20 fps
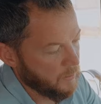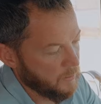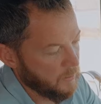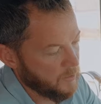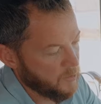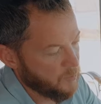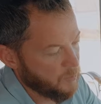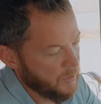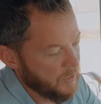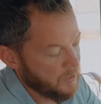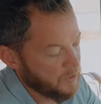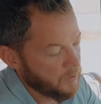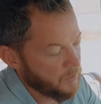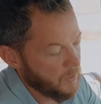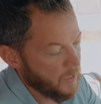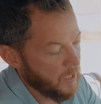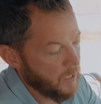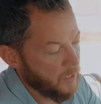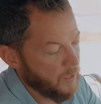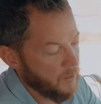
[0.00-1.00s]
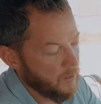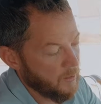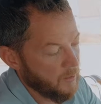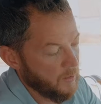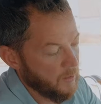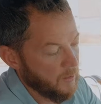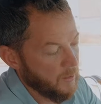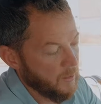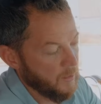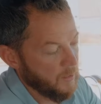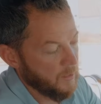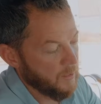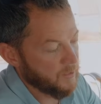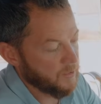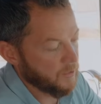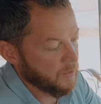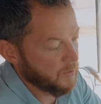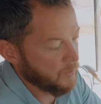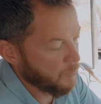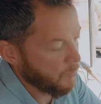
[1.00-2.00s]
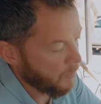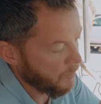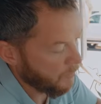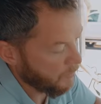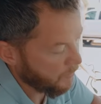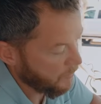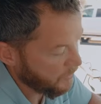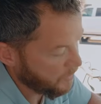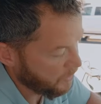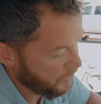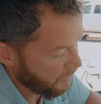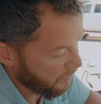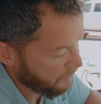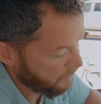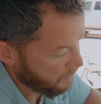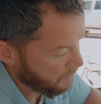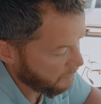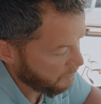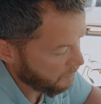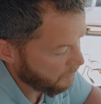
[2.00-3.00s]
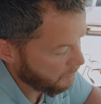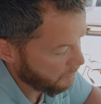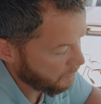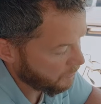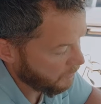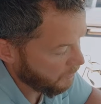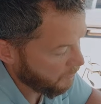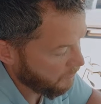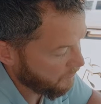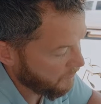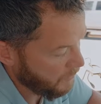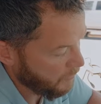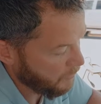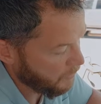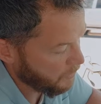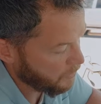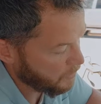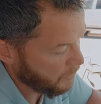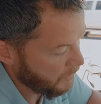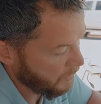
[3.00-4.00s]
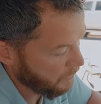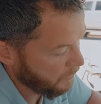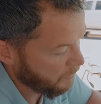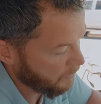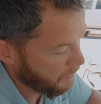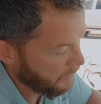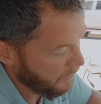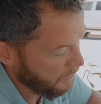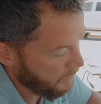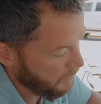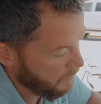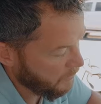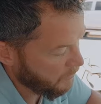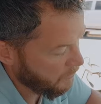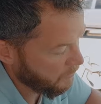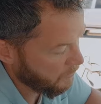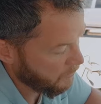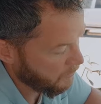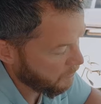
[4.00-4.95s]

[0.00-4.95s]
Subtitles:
This piece right here. This is where we shift. So if I were to draw a little arrow,